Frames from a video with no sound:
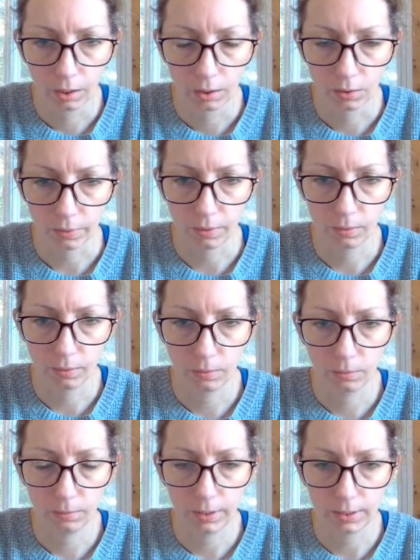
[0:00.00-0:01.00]
So I
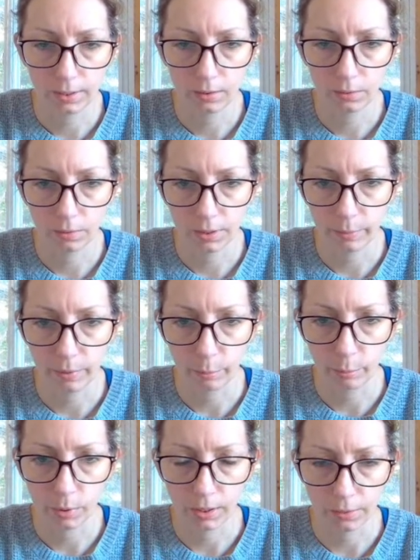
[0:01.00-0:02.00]
know that's going to be a
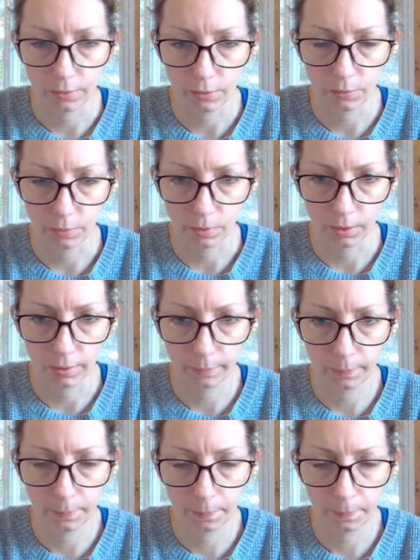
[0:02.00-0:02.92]
pull-out drawer,